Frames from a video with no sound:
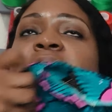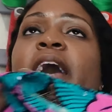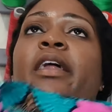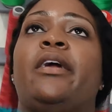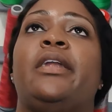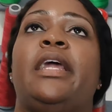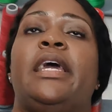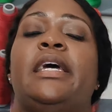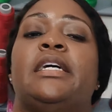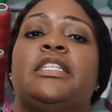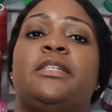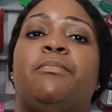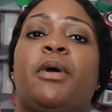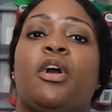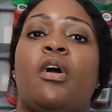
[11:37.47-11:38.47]
pattern
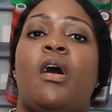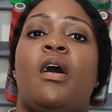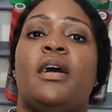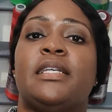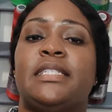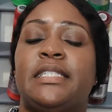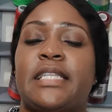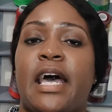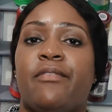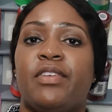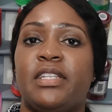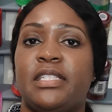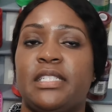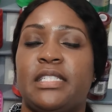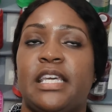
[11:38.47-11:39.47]
is McCall
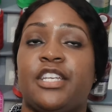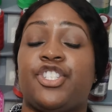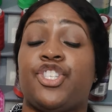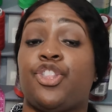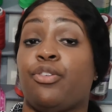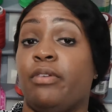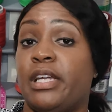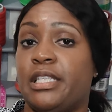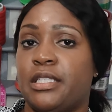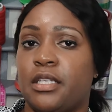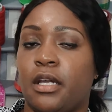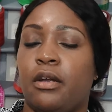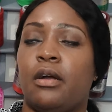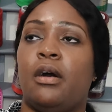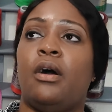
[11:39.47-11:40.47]

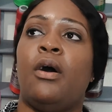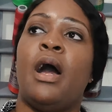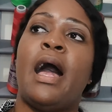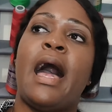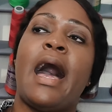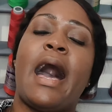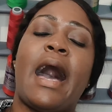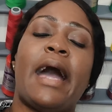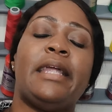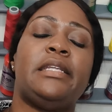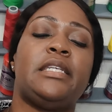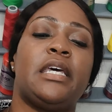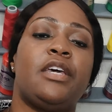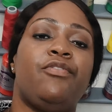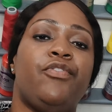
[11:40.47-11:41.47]
7630.
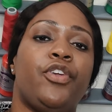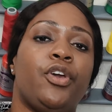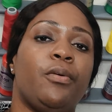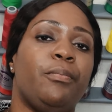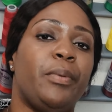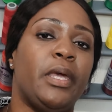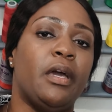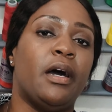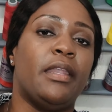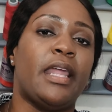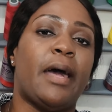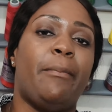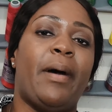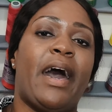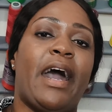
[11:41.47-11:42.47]
I did view B on
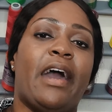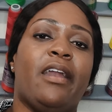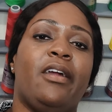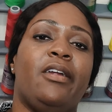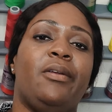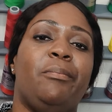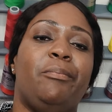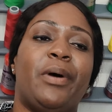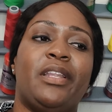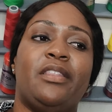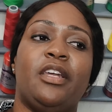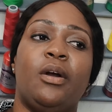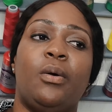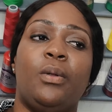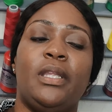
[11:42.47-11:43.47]
that pattern,
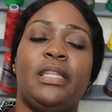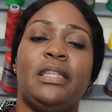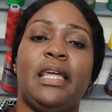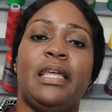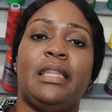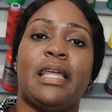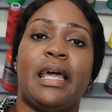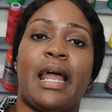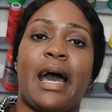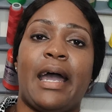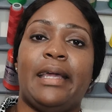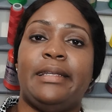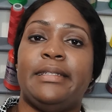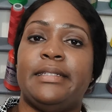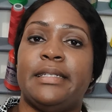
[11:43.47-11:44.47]
but the only thing that
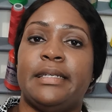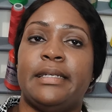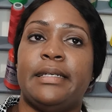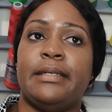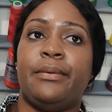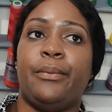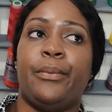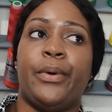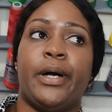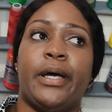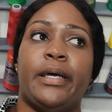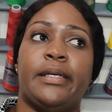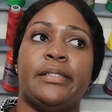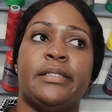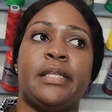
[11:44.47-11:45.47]
I did
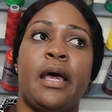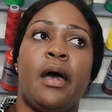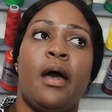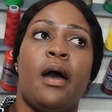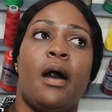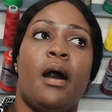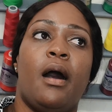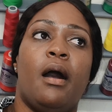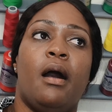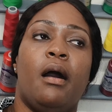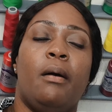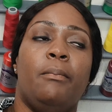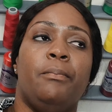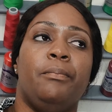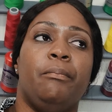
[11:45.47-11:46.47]
was
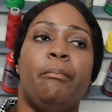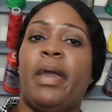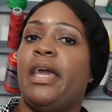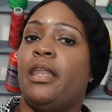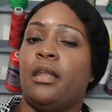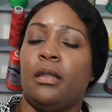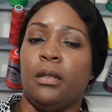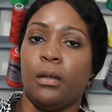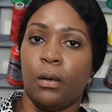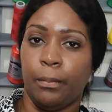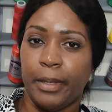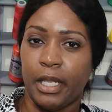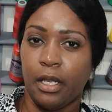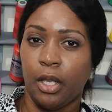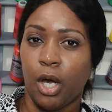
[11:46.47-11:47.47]
made it a
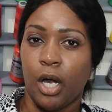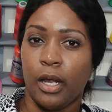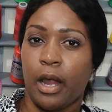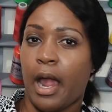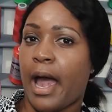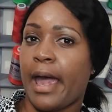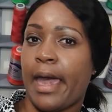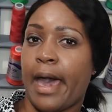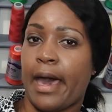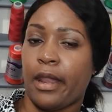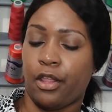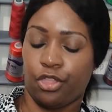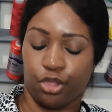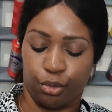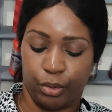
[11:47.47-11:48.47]
little bit longer. I
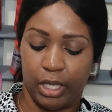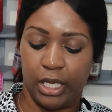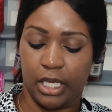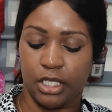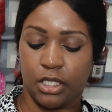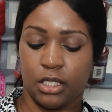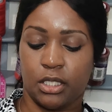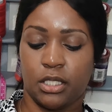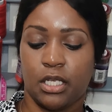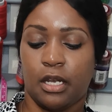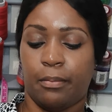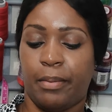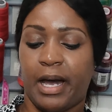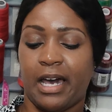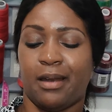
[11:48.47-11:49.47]
added 3 inches
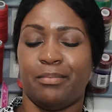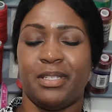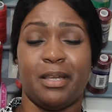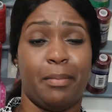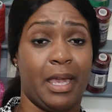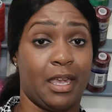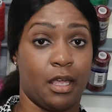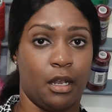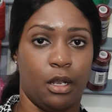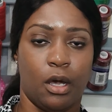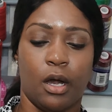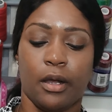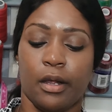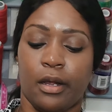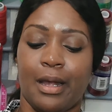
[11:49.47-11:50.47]
to the bottom to make it
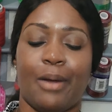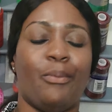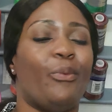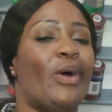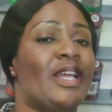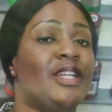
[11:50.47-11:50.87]
longer,